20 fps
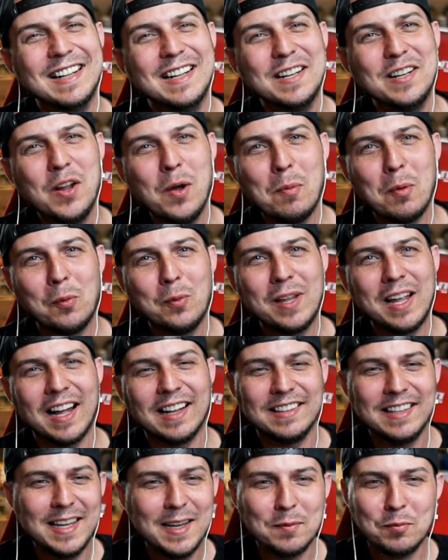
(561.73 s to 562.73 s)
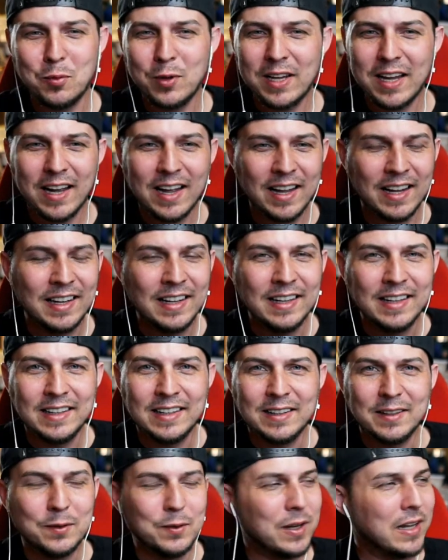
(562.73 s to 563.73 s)
No, but we got Tim, we got
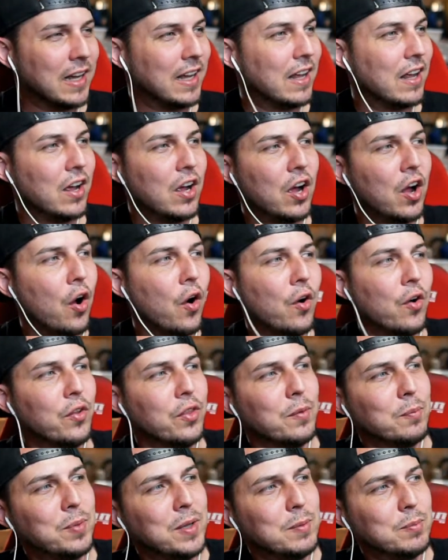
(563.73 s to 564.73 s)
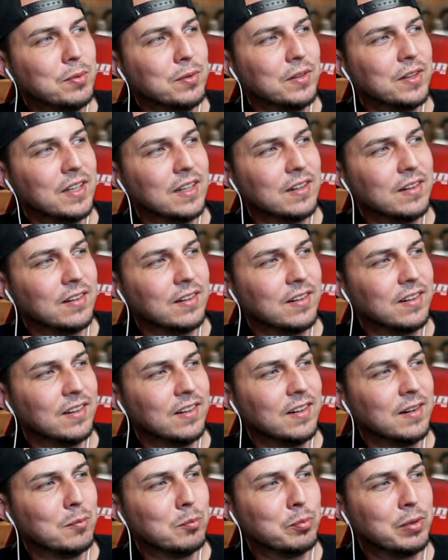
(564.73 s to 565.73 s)
all the people that
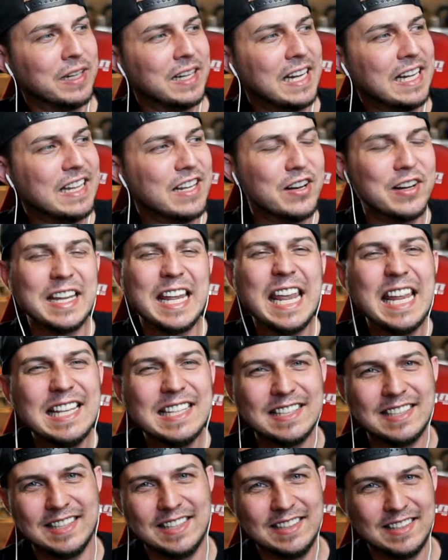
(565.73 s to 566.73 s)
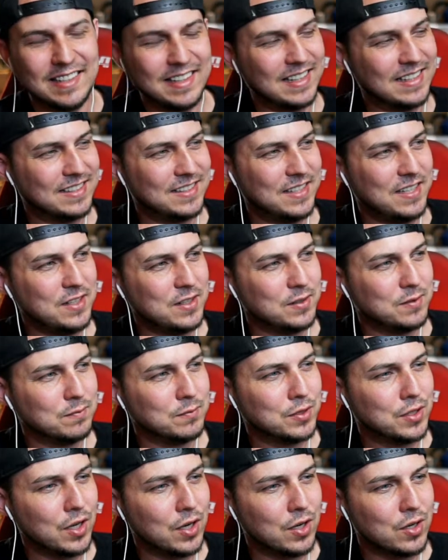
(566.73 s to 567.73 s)
are bringing their kids into this too.
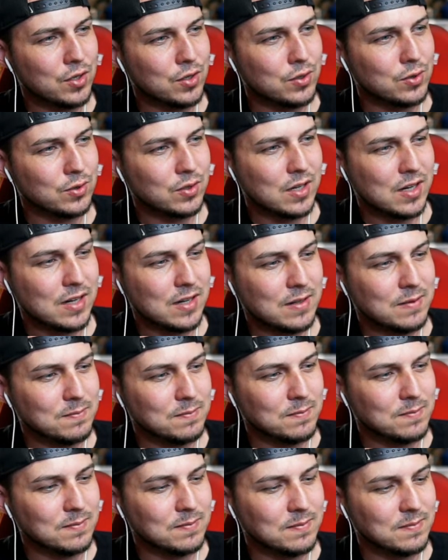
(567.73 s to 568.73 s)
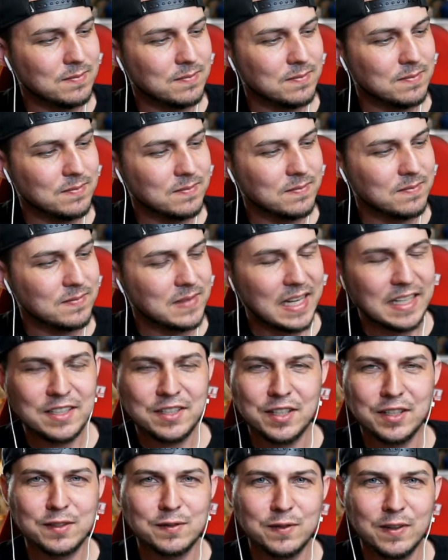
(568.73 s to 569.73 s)
So it's
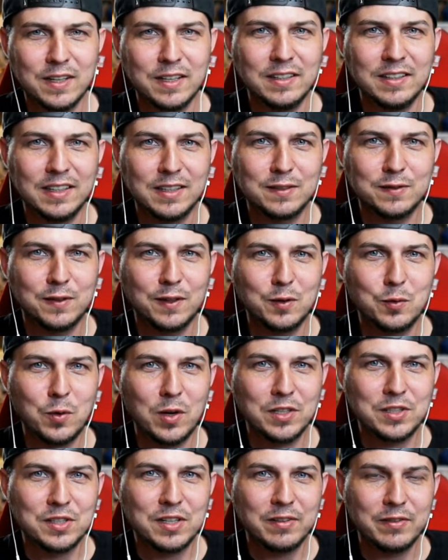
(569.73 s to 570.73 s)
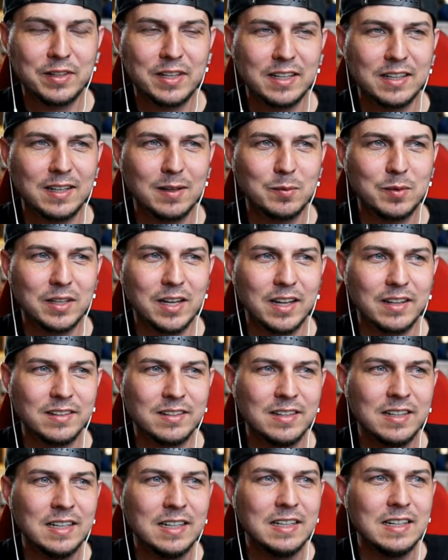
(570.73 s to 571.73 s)
just fun. It's fun watching everything come
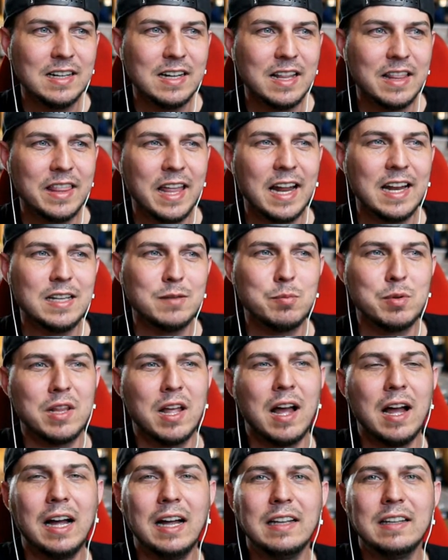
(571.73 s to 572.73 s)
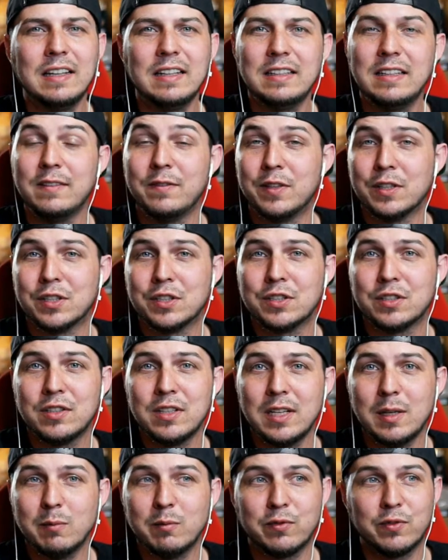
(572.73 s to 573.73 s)
together. That has been the highlight of the
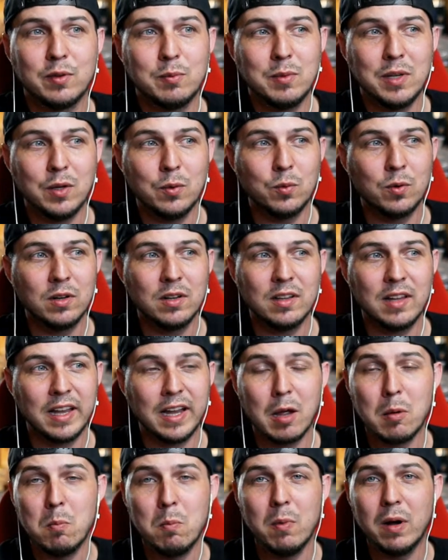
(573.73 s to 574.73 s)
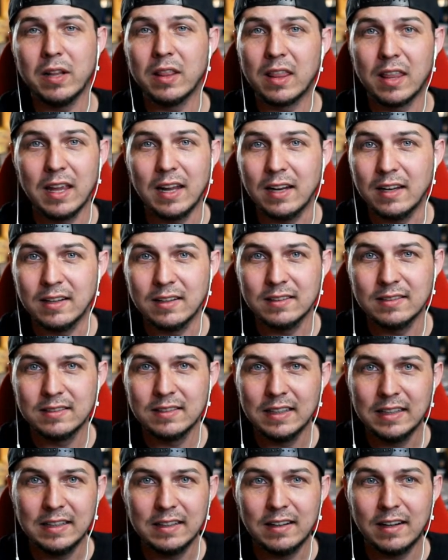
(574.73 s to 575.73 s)
stream for me. We're at like a month in
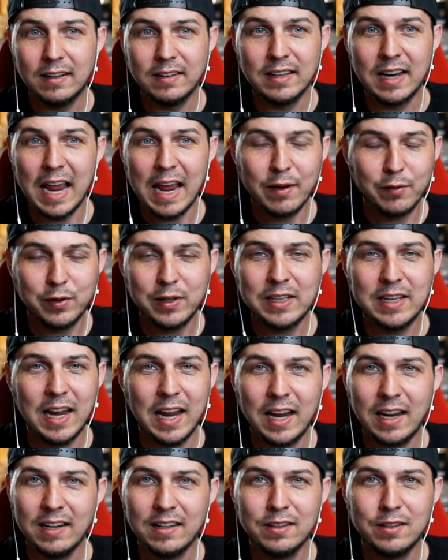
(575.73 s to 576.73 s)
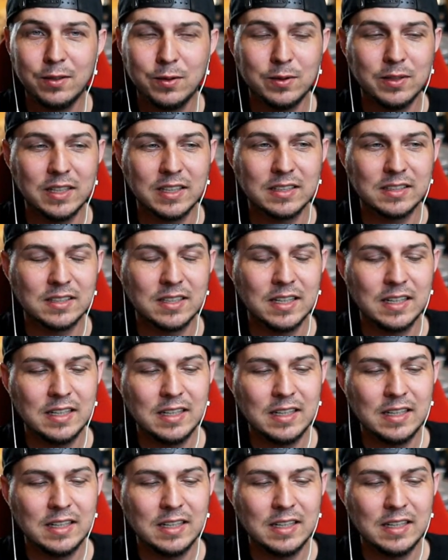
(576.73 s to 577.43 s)
on every day doing this.